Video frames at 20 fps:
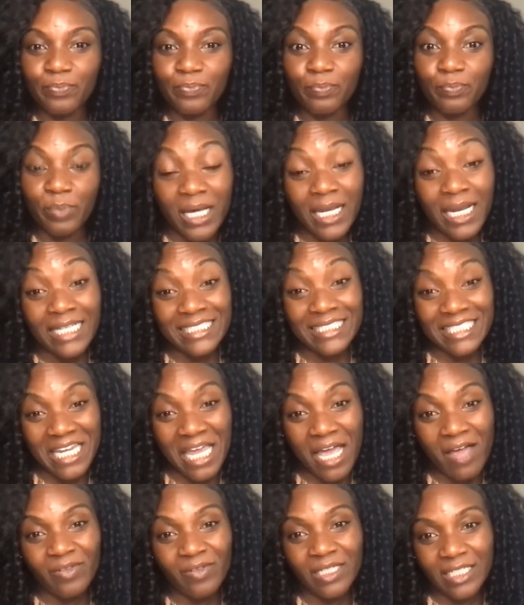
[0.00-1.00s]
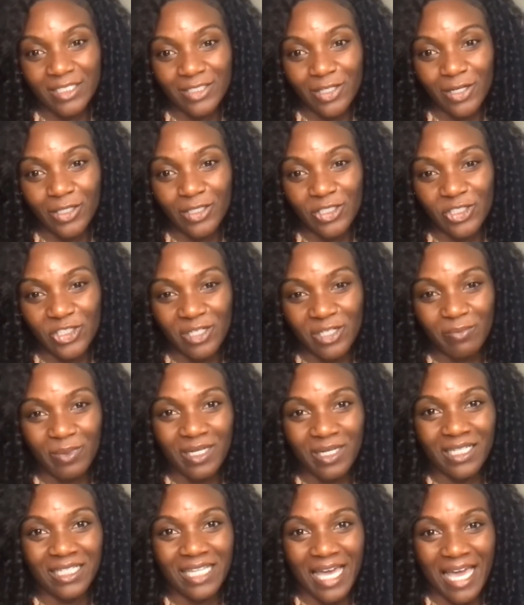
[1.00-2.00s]
but I did have an internship in
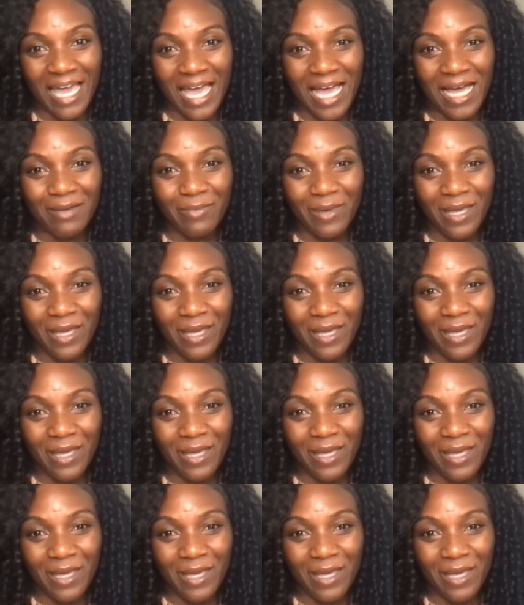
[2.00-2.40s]
a lab,